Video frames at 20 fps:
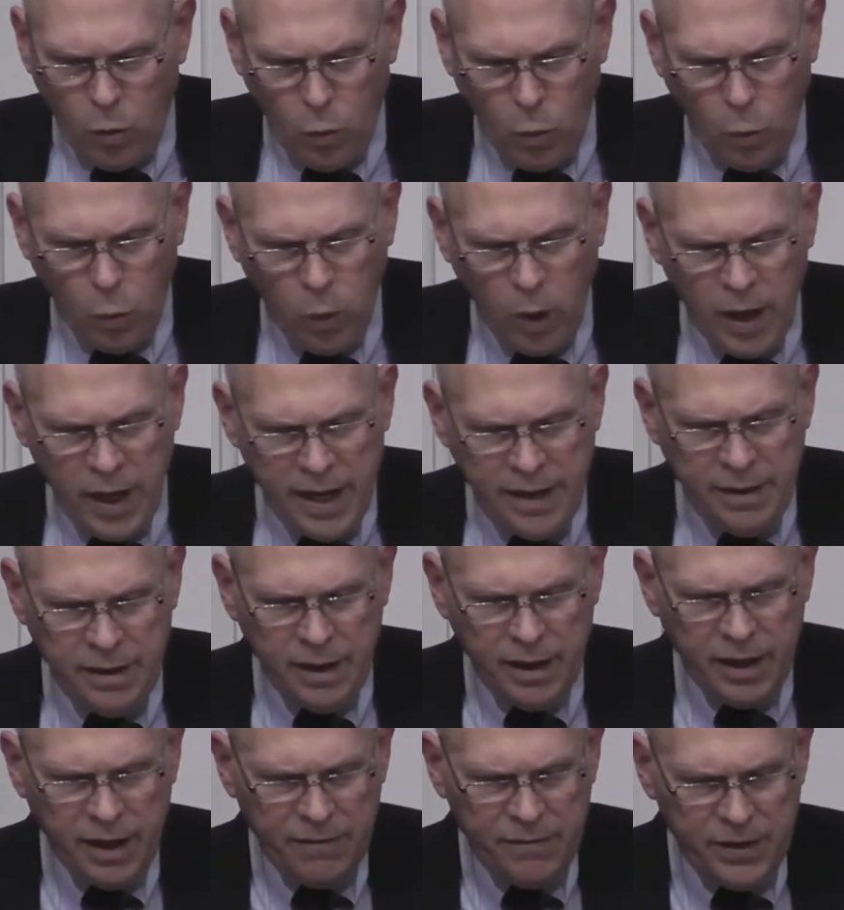one
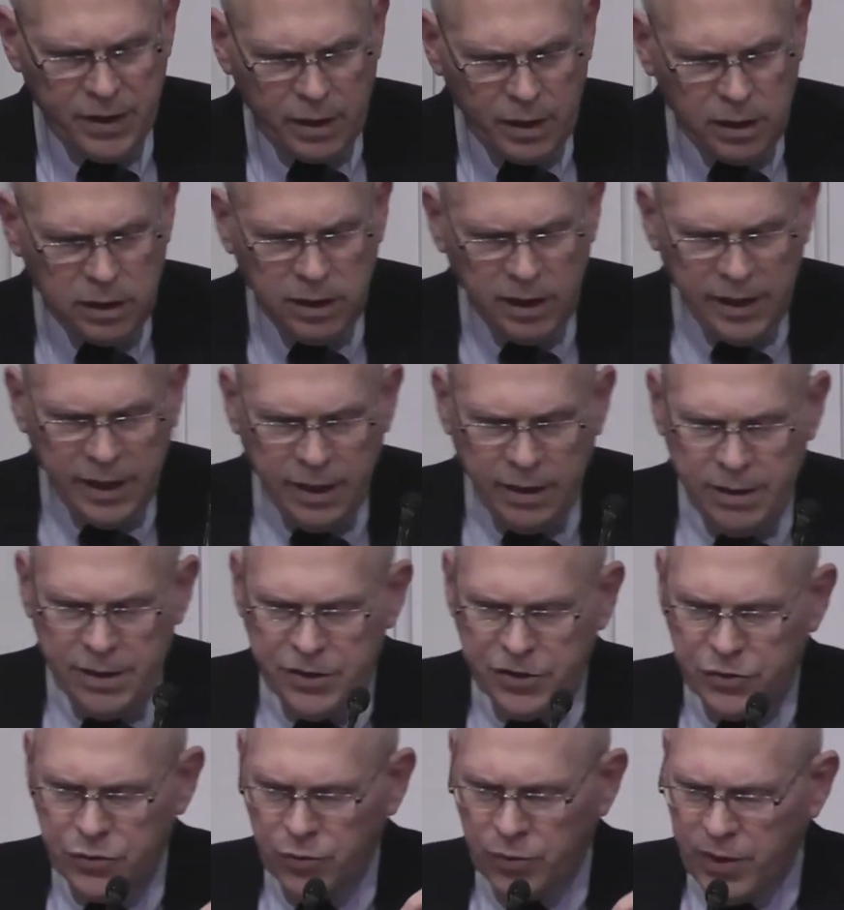of the
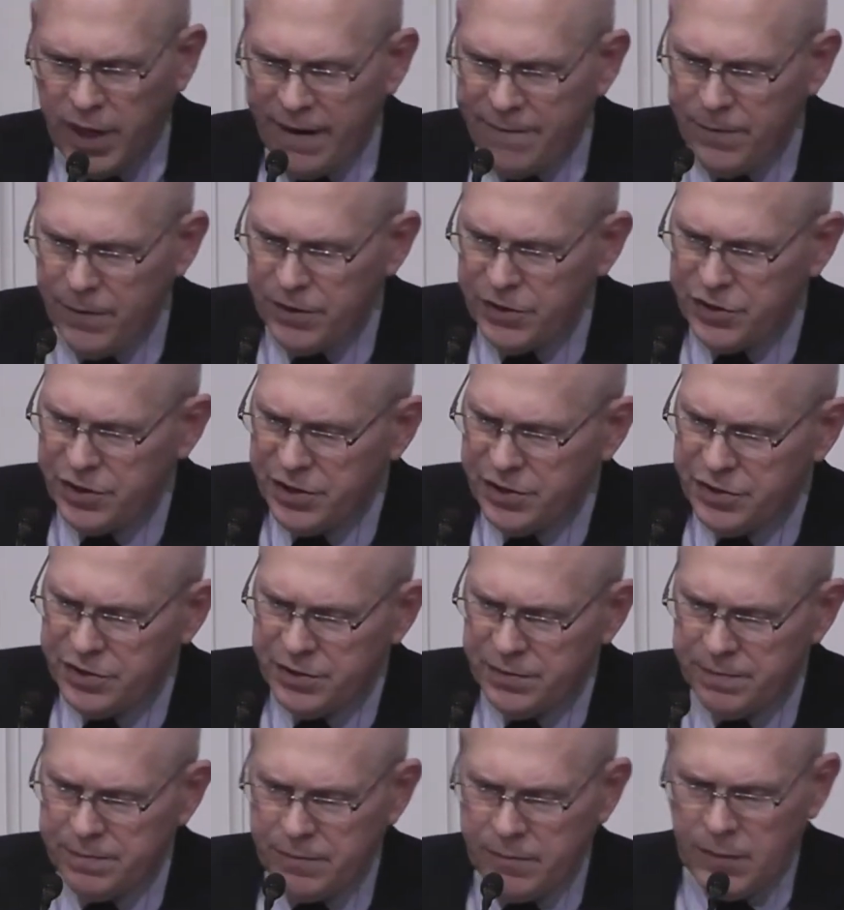clearest
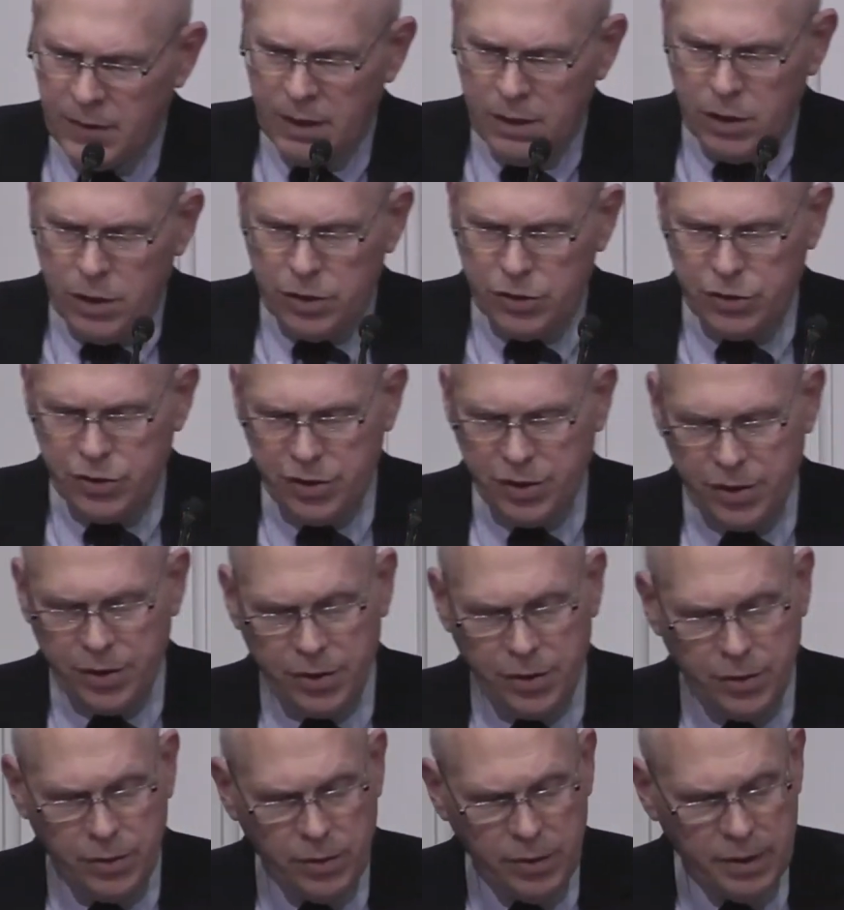references
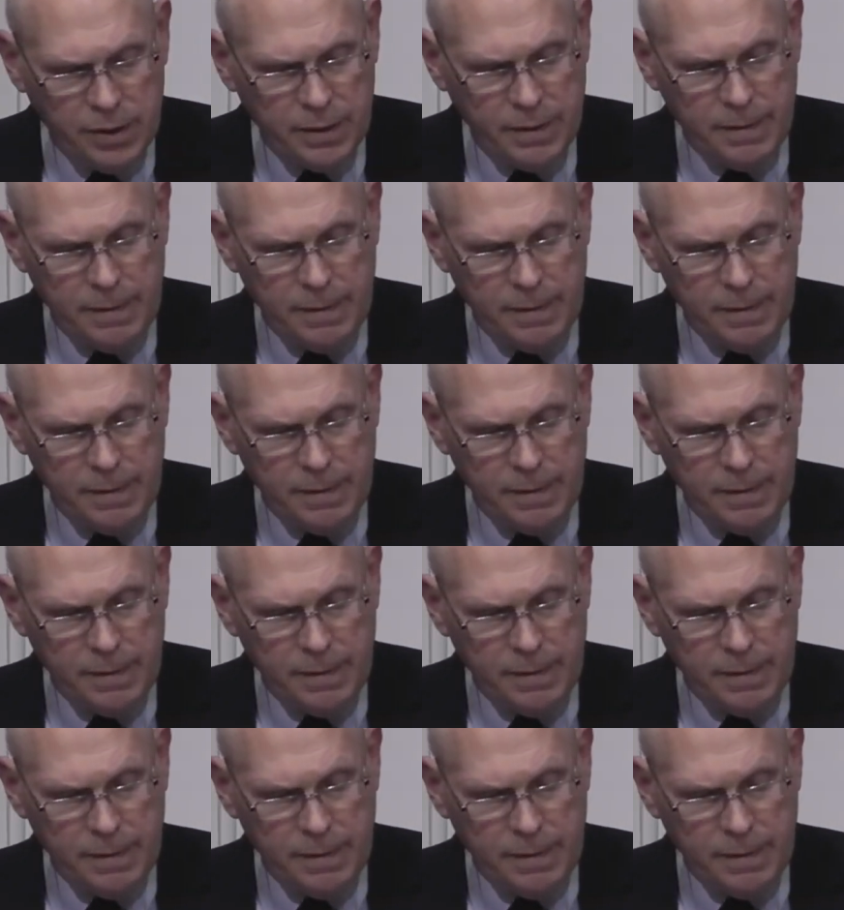to